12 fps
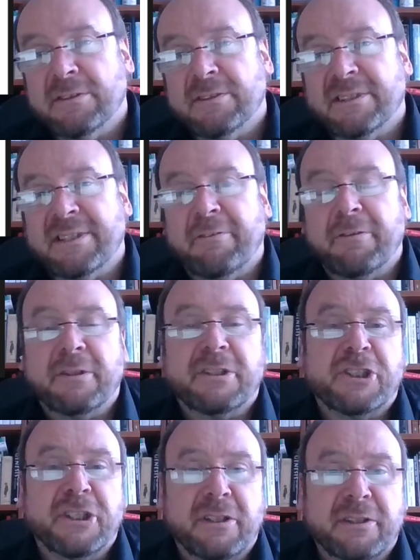several
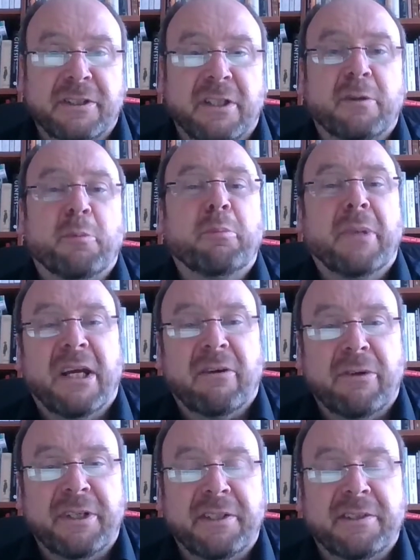children,
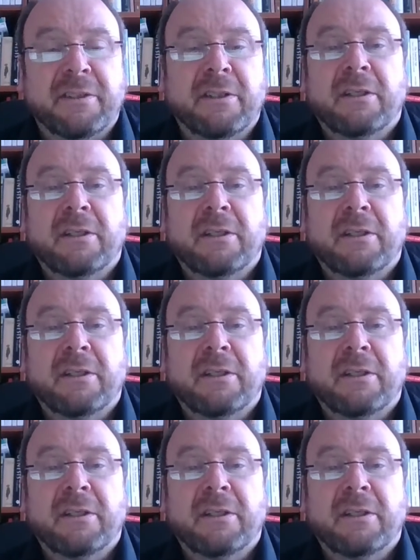married,